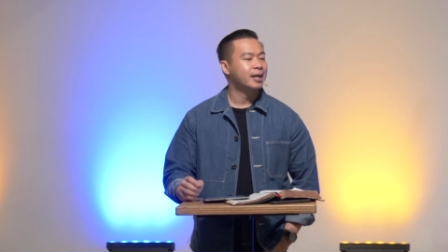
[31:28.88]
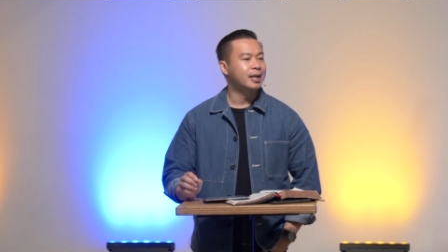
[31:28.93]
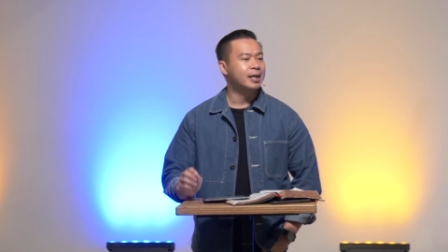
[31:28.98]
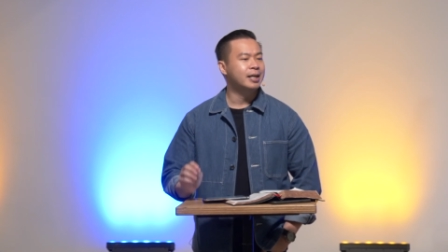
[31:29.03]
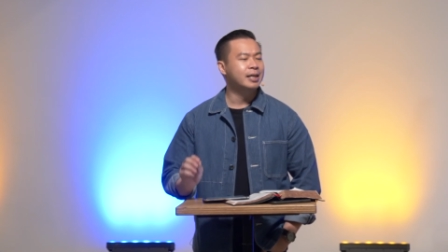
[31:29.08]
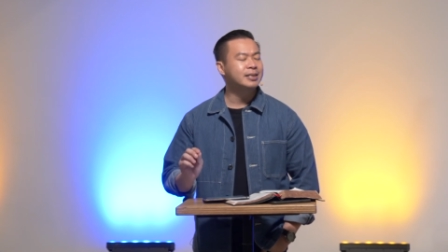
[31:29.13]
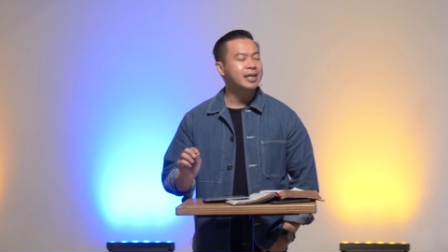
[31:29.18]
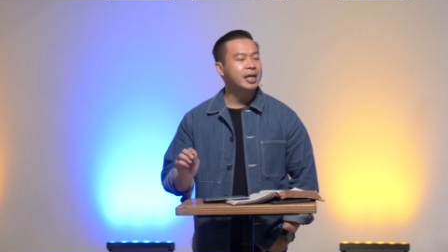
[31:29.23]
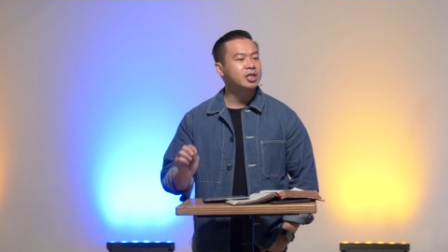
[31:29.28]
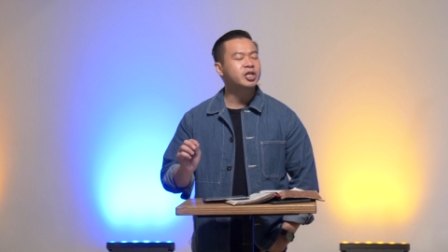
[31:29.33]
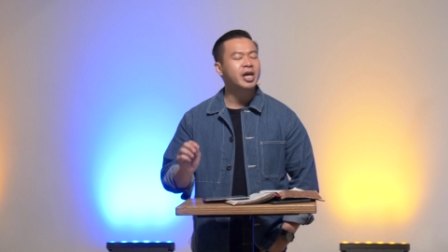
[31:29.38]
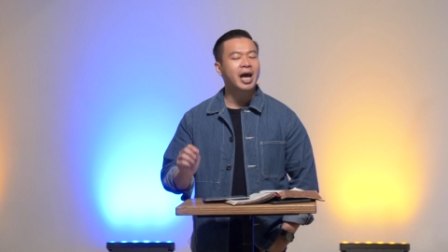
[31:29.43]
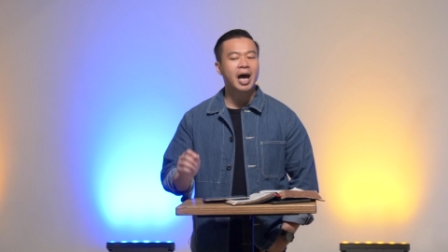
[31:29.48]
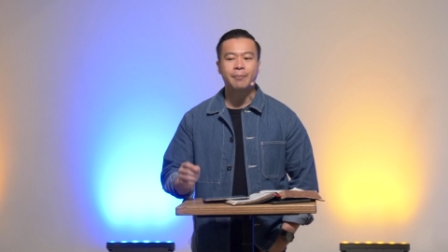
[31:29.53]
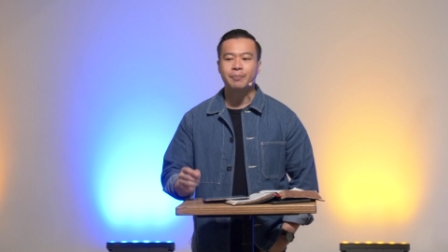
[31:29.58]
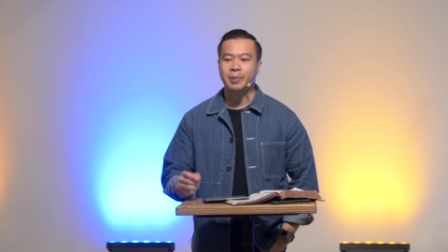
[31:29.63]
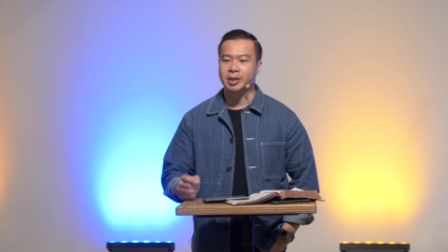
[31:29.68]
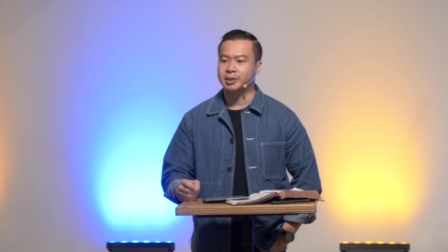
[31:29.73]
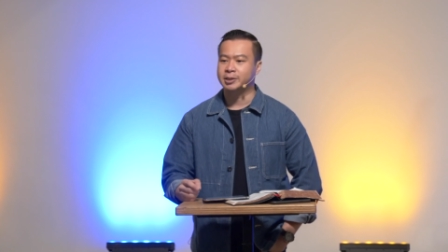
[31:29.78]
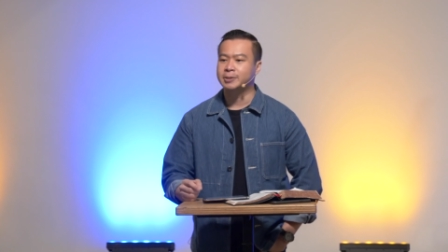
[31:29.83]
This actually
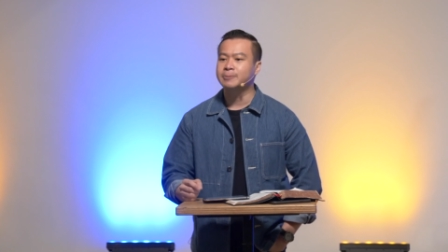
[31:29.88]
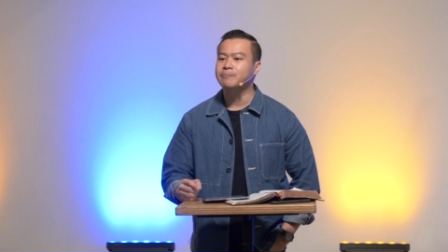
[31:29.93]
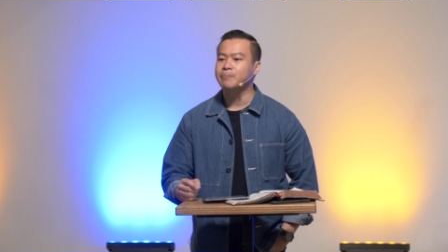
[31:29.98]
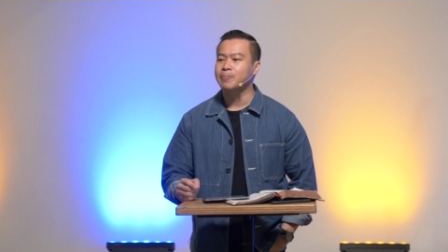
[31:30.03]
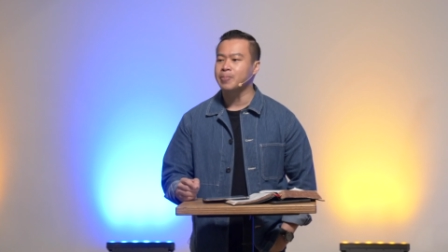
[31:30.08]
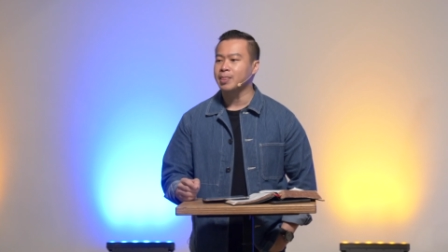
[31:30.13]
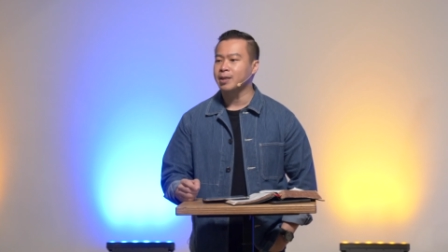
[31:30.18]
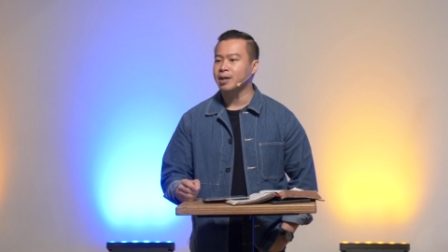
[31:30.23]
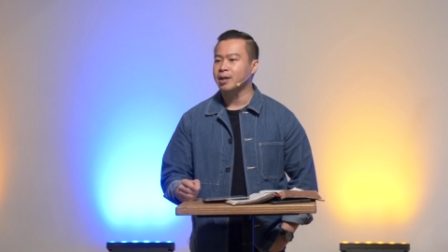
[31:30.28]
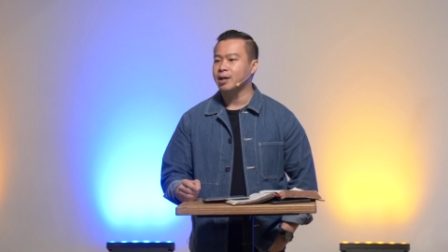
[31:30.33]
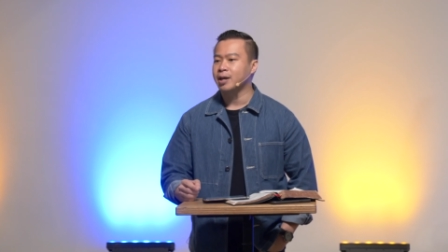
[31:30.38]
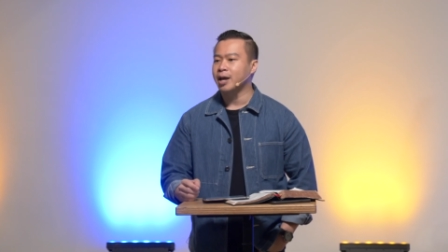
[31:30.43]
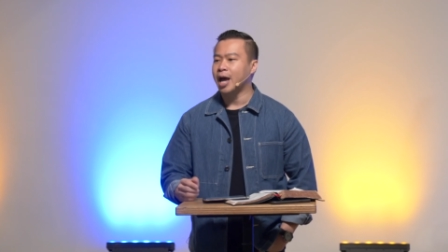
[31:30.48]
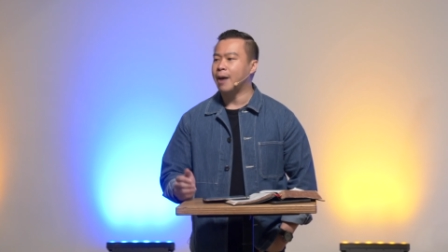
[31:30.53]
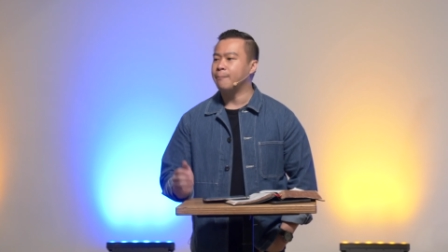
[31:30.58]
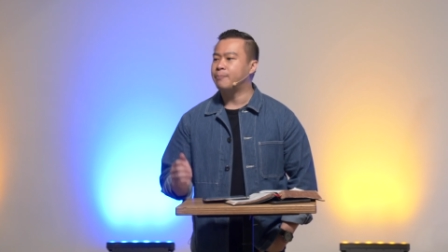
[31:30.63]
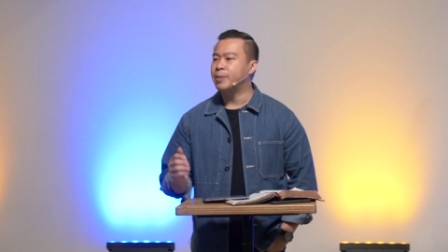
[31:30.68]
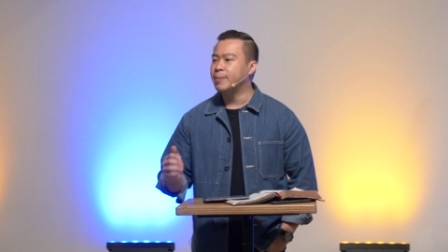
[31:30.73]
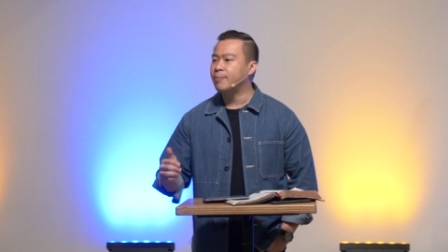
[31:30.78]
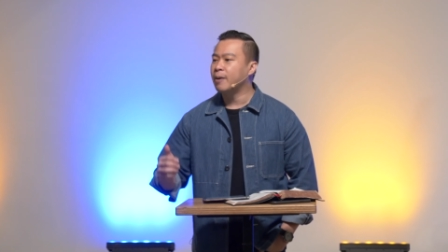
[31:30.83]
happens.
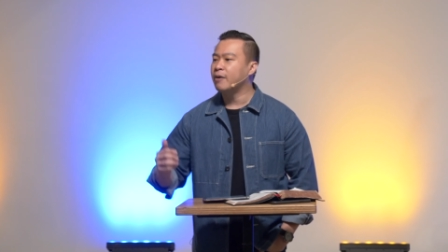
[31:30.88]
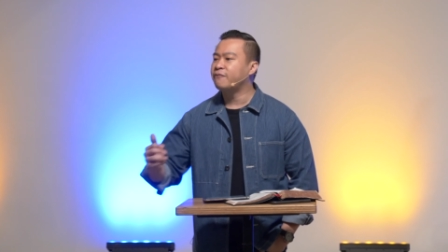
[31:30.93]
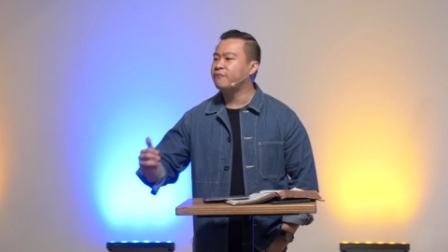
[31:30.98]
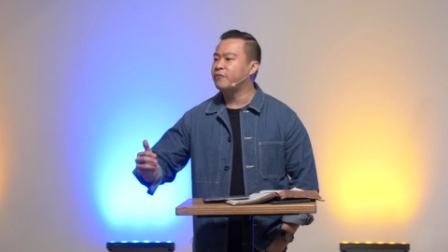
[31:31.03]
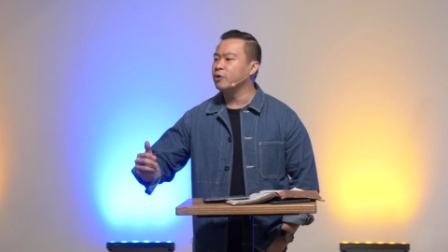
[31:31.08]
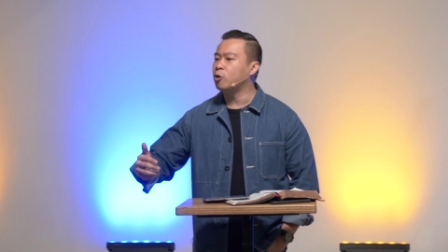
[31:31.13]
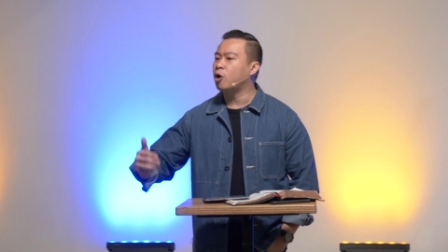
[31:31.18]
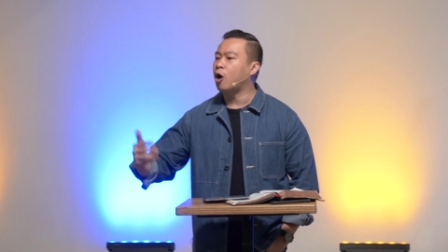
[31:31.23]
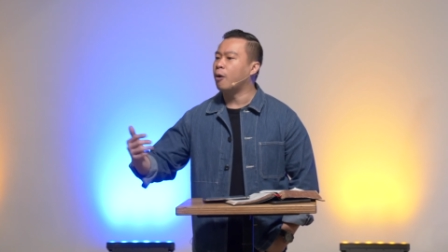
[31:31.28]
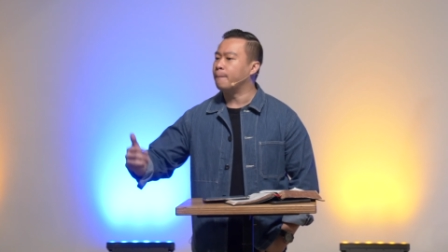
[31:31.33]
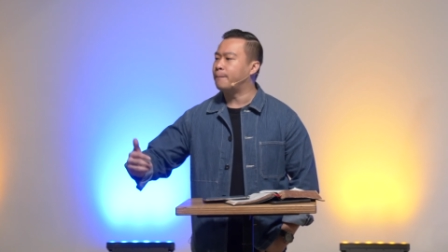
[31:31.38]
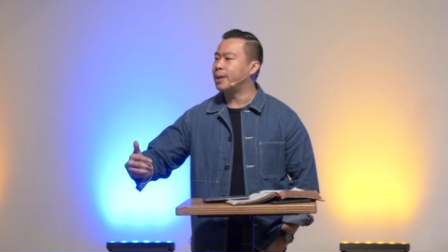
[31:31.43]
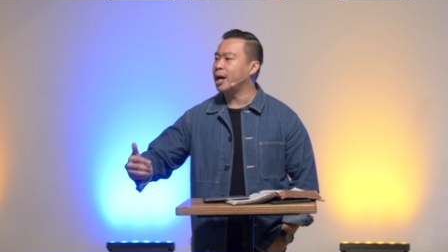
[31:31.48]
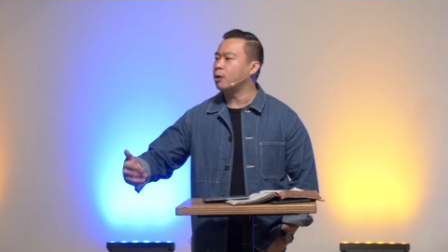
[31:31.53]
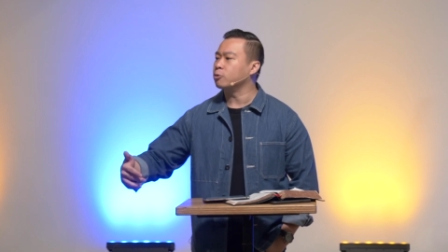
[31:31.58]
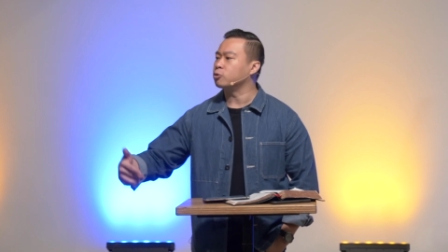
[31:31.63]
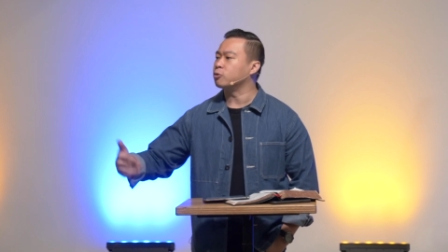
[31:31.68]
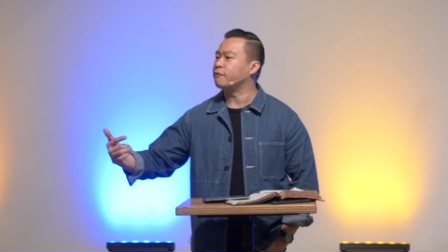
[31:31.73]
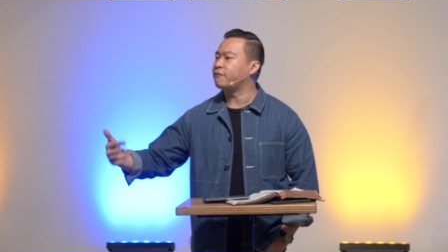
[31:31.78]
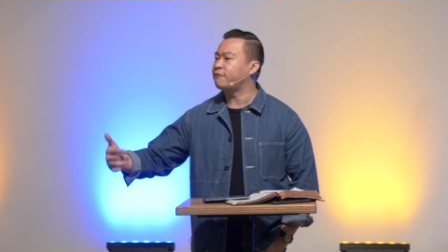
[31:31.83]
And people feel
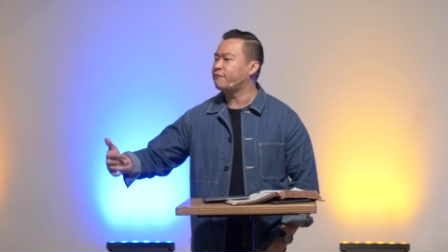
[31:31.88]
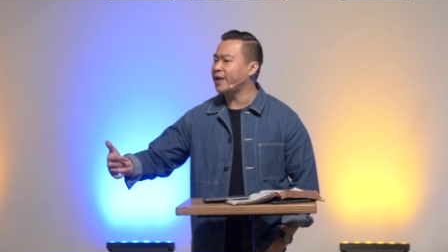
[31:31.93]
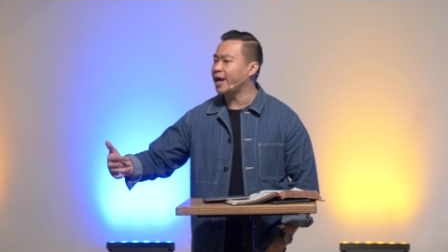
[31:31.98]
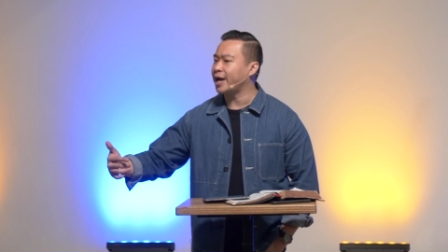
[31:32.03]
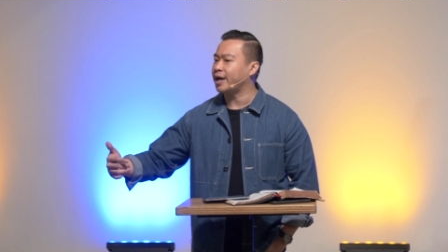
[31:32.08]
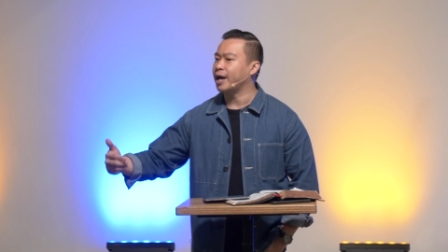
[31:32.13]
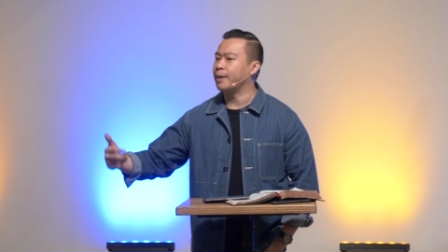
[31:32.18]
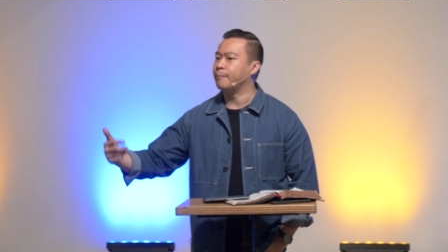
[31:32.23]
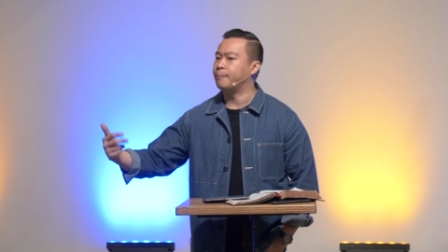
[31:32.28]
compelled to fake